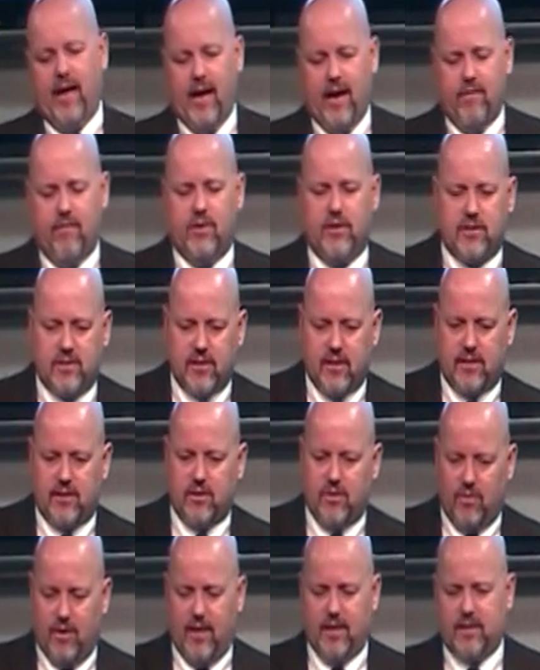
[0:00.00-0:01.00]
every
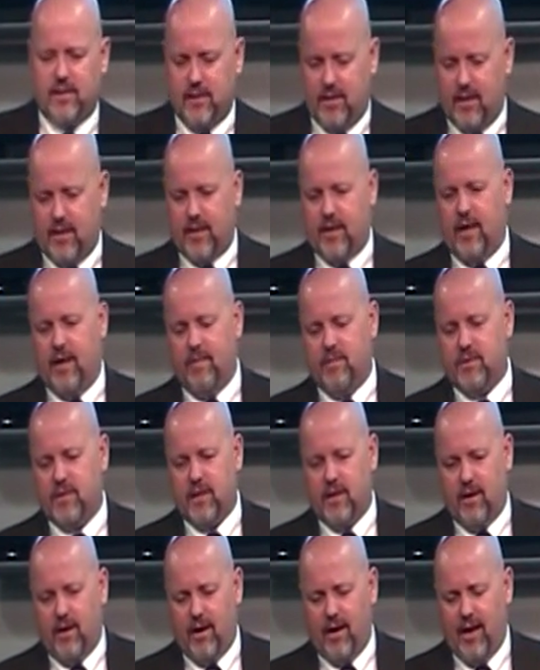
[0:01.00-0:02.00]
situation that comes
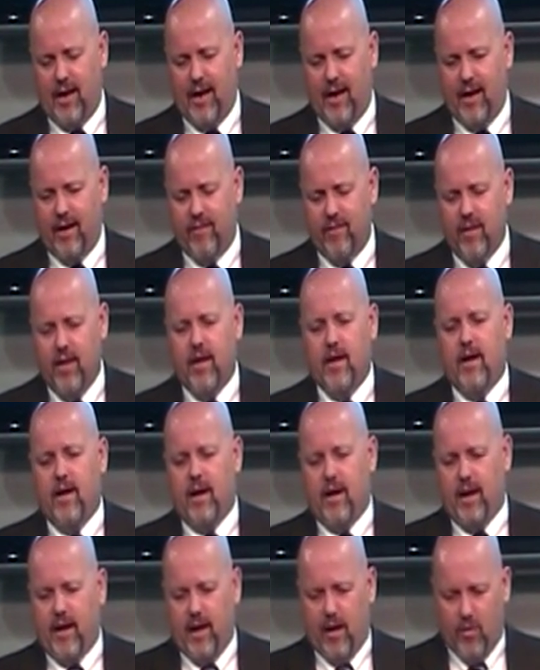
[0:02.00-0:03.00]
in our life.
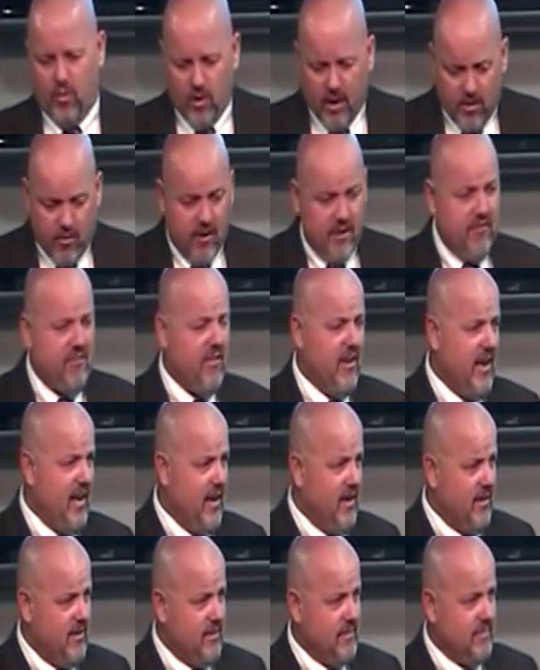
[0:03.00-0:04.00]
Will we
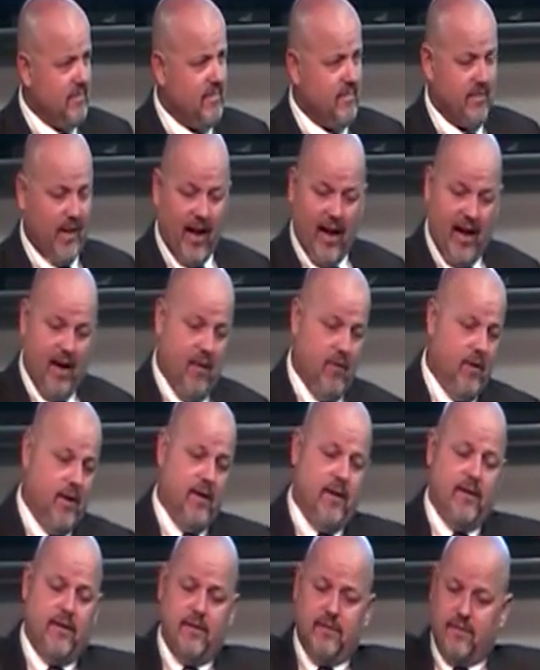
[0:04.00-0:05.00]
fail? I
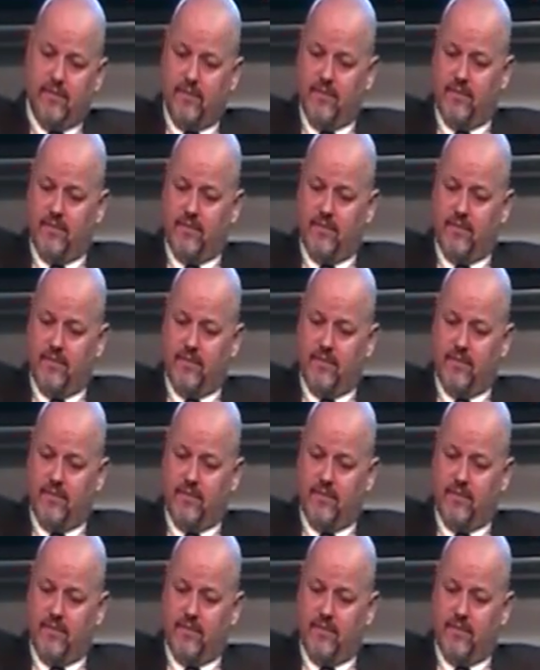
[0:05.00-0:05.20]
will.